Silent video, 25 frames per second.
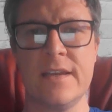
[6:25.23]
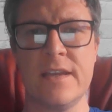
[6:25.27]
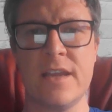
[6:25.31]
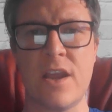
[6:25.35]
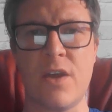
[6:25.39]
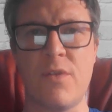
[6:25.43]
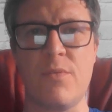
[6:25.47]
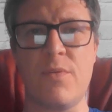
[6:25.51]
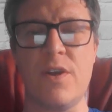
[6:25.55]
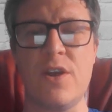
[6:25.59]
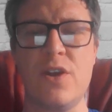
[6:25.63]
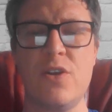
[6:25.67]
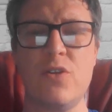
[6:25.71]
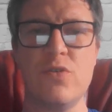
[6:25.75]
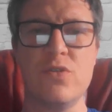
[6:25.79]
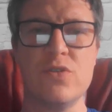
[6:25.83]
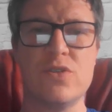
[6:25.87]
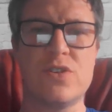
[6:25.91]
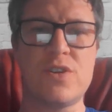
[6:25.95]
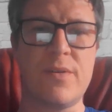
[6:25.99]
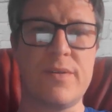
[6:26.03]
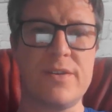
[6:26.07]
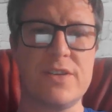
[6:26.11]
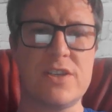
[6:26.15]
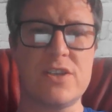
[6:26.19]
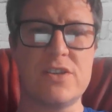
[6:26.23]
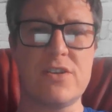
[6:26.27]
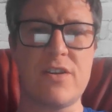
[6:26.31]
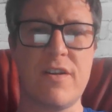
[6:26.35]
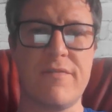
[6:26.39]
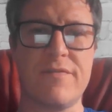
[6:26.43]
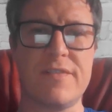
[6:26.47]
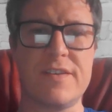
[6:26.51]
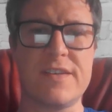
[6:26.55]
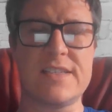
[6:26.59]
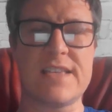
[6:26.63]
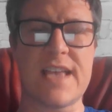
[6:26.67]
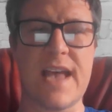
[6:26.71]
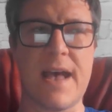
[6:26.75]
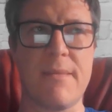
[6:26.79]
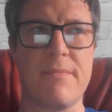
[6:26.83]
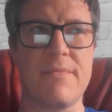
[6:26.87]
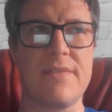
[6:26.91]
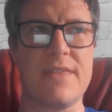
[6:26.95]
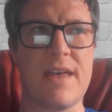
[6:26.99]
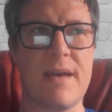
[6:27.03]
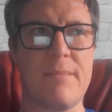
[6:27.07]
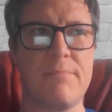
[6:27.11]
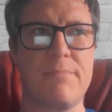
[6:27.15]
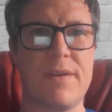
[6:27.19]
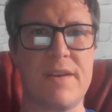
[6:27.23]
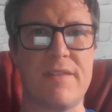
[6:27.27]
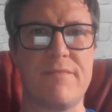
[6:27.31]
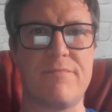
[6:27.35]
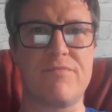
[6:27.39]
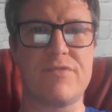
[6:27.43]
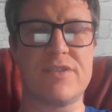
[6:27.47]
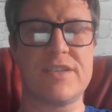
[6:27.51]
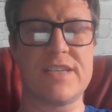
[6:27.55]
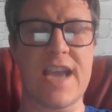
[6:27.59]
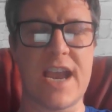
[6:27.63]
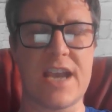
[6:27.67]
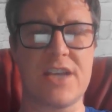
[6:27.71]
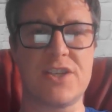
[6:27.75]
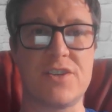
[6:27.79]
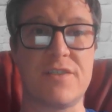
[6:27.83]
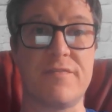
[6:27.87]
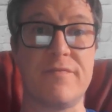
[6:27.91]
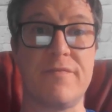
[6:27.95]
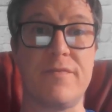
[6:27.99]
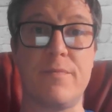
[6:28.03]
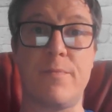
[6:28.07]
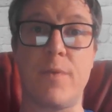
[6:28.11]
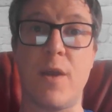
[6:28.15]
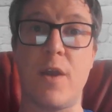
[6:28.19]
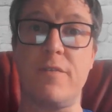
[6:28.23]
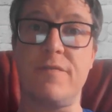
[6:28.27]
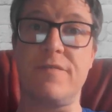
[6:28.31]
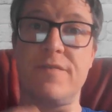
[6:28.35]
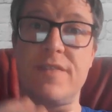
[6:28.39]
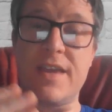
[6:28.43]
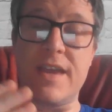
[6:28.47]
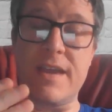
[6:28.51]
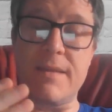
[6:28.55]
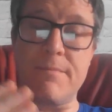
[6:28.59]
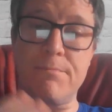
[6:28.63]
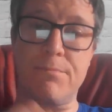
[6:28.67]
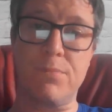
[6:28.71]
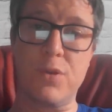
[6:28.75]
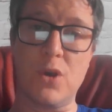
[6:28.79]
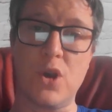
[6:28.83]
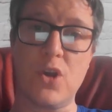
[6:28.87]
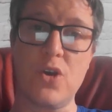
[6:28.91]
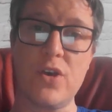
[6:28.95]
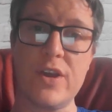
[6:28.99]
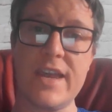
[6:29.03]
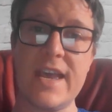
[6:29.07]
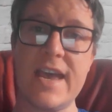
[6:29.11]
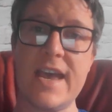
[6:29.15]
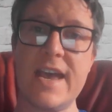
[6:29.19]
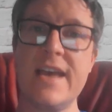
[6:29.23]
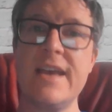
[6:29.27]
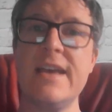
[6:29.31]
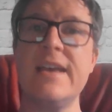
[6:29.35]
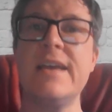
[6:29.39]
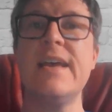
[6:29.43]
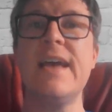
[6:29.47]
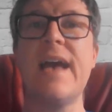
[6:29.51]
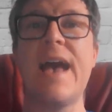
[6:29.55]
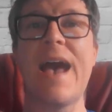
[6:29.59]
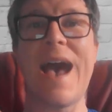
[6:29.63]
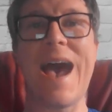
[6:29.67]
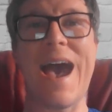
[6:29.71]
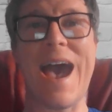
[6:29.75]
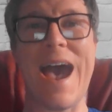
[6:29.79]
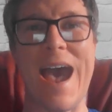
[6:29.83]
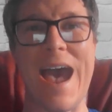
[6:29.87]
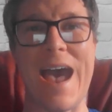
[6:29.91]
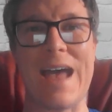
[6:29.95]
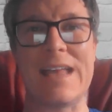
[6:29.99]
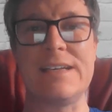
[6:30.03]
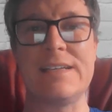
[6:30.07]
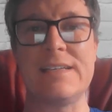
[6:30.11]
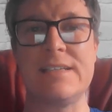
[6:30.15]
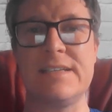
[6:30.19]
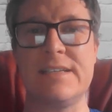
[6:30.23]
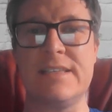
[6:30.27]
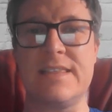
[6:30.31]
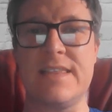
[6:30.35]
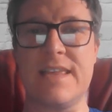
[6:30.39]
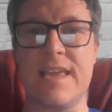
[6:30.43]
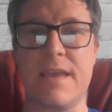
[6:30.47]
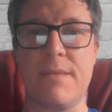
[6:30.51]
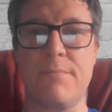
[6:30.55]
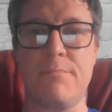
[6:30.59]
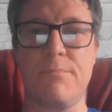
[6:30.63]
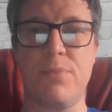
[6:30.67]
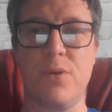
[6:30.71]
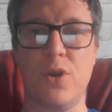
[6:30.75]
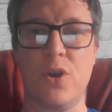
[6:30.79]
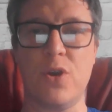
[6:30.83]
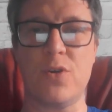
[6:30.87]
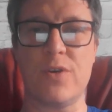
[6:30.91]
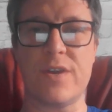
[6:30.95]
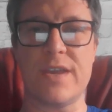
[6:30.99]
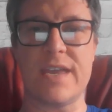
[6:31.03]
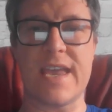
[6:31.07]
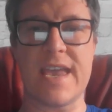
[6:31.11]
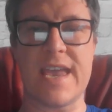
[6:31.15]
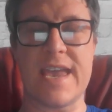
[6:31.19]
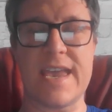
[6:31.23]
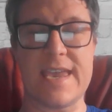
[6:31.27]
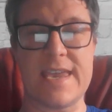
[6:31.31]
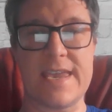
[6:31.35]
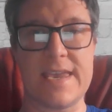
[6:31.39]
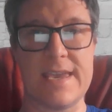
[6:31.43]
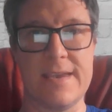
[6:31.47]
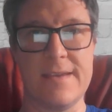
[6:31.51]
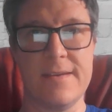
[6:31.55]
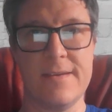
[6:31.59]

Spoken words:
And also it just offers that bit of protection for both the employer and the employee.